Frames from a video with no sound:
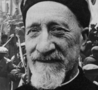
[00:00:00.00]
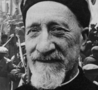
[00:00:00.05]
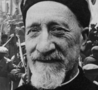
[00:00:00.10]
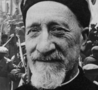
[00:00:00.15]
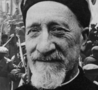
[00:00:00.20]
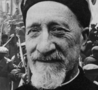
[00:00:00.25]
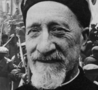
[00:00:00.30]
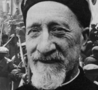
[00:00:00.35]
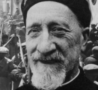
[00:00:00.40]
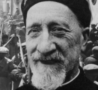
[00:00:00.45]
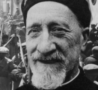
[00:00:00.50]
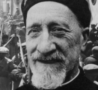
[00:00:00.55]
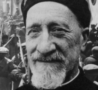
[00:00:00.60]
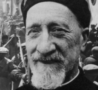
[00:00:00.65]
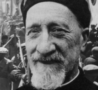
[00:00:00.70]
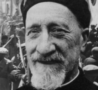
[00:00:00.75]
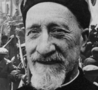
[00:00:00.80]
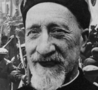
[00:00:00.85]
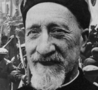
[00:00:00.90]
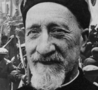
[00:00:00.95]
and the
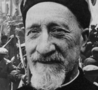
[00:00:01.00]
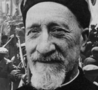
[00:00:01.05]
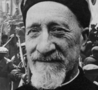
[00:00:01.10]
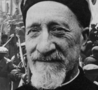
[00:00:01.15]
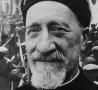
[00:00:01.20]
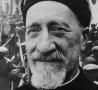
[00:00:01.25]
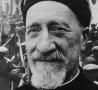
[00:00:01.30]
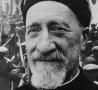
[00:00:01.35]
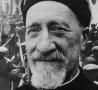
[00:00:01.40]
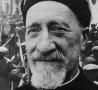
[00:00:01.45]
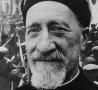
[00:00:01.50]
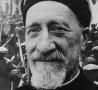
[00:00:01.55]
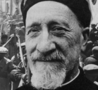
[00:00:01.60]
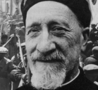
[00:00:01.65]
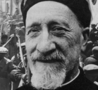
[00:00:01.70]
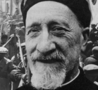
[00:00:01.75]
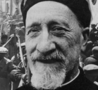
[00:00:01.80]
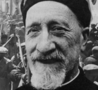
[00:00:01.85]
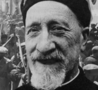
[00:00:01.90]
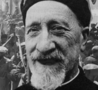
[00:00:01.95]
Kuomintang,
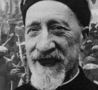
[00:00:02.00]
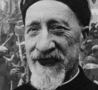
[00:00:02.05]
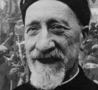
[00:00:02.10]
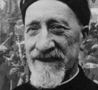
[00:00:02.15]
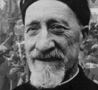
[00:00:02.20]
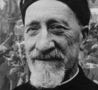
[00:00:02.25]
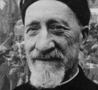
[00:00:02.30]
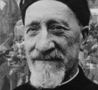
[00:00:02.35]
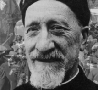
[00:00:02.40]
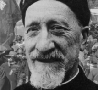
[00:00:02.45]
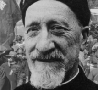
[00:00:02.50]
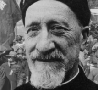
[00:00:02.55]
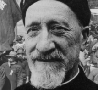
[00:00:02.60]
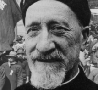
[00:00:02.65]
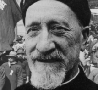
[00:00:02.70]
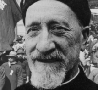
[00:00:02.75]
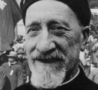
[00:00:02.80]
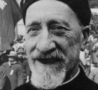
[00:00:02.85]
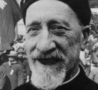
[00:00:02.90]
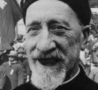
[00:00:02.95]
the fighting
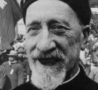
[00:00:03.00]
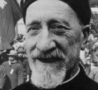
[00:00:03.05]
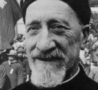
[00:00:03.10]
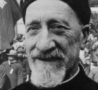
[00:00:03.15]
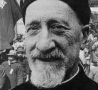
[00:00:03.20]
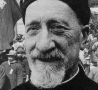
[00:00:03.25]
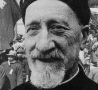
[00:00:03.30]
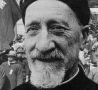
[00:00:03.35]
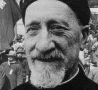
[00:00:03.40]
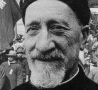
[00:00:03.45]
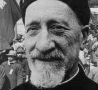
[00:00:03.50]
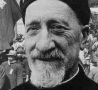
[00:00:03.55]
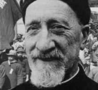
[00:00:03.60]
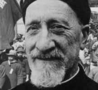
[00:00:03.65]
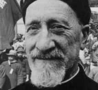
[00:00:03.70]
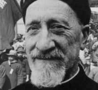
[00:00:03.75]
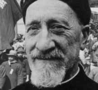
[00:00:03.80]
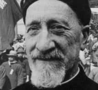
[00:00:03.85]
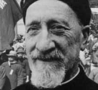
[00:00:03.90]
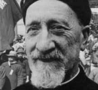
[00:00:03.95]
at Santer on
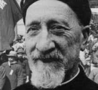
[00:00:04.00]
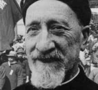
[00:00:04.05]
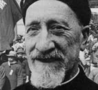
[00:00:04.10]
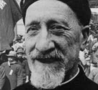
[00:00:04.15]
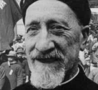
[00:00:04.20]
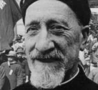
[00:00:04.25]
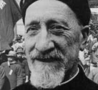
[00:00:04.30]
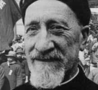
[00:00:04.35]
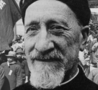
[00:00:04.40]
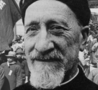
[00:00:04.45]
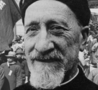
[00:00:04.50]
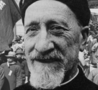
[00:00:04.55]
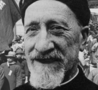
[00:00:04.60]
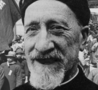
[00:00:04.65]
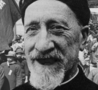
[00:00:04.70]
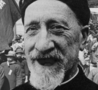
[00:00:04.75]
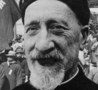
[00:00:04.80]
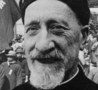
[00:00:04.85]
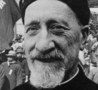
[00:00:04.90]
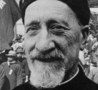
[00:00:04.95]
industrial
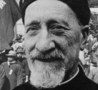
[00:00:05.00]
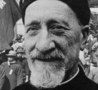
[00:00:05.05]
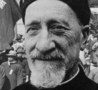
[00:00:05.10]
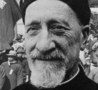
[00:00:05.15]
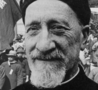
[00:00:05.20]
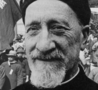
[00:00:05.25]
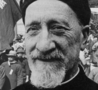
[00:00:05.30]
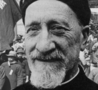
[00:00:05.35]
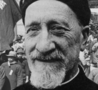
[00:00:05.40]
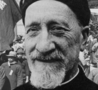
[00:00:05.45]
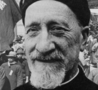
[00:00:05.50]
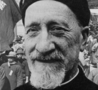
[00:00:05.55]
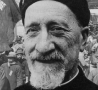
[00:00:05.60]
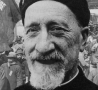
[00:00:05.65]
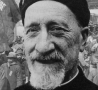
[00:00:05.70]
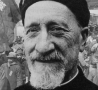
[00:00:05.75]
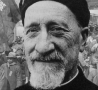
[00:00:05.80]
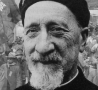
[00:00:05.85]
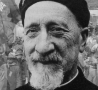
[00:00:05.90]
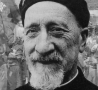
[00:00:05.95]
Tsabei
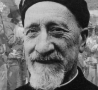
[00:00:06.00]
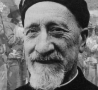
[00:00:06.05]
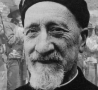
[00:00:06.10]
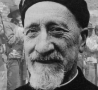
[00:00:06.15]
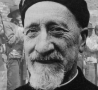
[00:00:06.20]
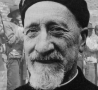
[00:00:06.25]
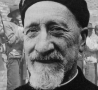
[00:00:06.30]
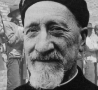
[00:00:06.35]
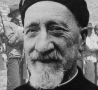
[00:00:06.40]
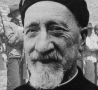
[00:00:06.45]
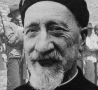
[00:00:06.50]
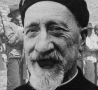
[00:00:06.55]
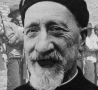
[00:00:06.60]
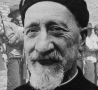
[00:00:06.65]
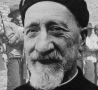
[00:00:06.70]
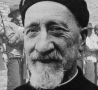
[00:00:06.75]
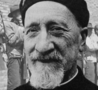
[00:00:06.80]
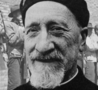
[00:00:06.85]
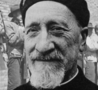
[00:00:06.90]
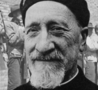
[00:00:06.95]
and near the
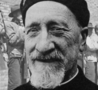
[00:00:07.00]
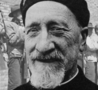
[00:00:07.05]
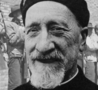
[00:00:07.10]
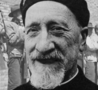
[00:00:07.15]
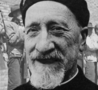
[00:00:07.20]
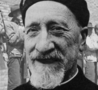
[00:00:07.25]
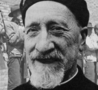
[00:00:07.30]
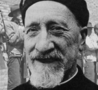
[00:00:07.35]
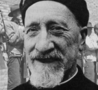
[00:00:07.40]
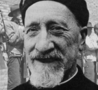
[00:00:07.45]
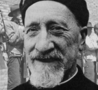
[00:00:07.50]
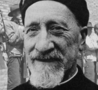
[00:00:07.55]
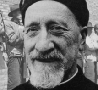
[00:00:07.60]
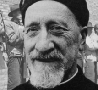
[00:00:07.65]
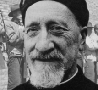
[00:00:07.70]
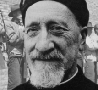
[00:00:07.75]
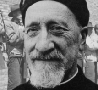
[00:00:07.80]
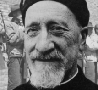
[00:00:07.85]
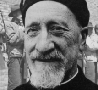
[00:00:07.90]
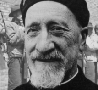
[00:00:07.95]
North Railway
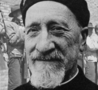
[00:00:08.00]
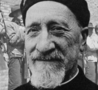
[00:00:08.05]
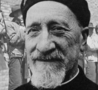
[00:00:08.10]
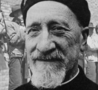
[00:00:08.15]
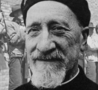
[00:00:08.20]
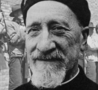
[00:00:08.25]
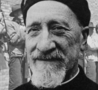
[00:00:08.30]
Station,